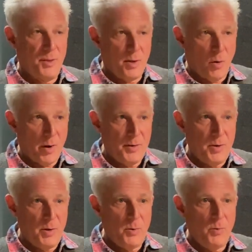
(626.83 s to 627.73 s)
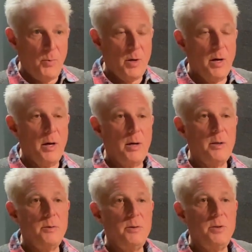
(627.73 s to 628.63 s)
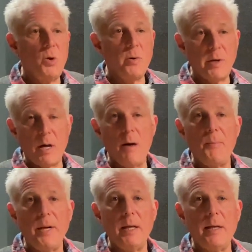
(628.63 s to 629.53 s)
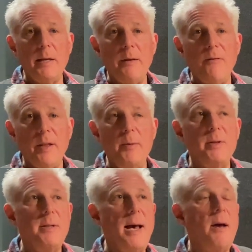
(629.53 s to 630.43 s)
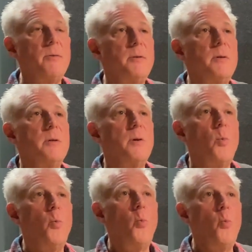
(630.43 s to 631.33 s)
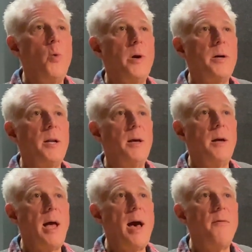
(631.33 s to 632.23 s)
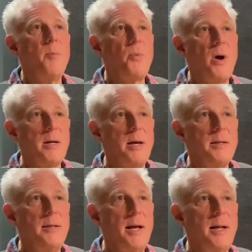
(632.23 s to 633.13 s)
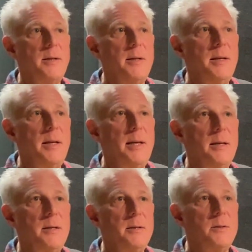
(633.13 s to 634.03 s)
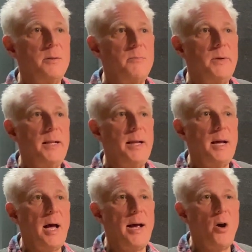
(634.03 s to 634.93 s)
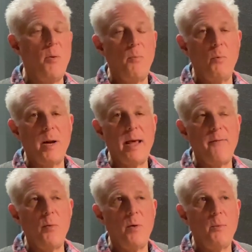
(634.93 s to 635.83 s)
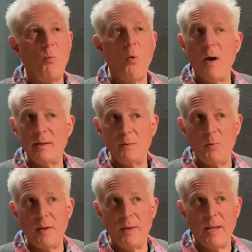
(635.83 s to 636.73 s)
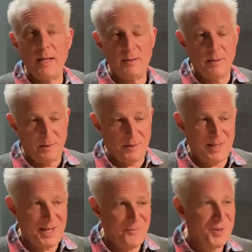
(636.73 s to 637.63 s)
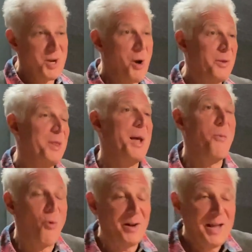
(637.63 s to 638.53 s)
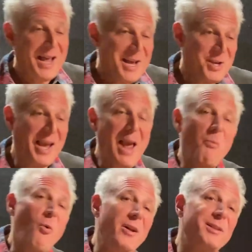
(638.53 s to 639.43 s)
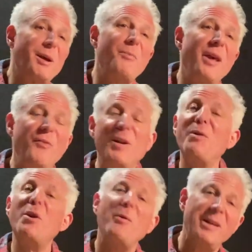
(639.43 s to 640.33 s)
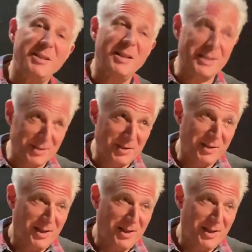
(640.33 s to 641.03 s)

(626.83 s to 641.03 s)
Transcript: our new daughter company, Fleetwod Sound, we're gonna have a product that is really, I hope, what everyone wants, whether they even know that they want. You can't want something if you don't know it exists.